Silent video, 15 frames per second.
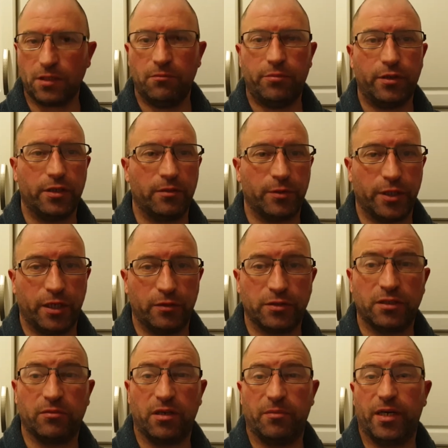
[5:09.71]
popped about the
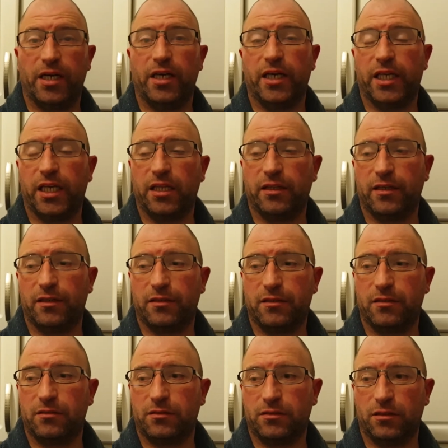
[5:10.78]
house a wee bit, and then did
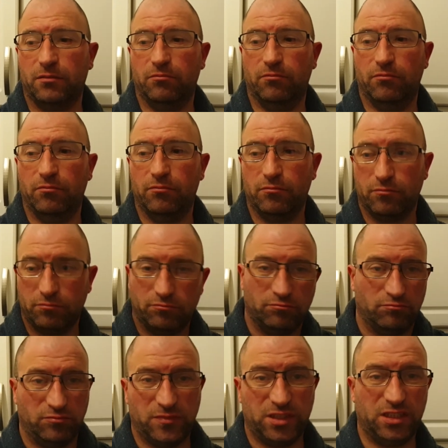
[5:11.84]
some
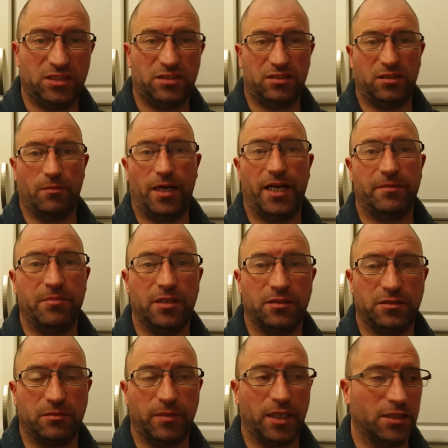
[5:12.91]
admin,
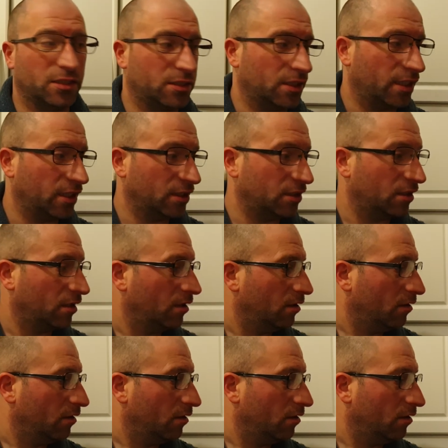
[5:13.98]
some exercise,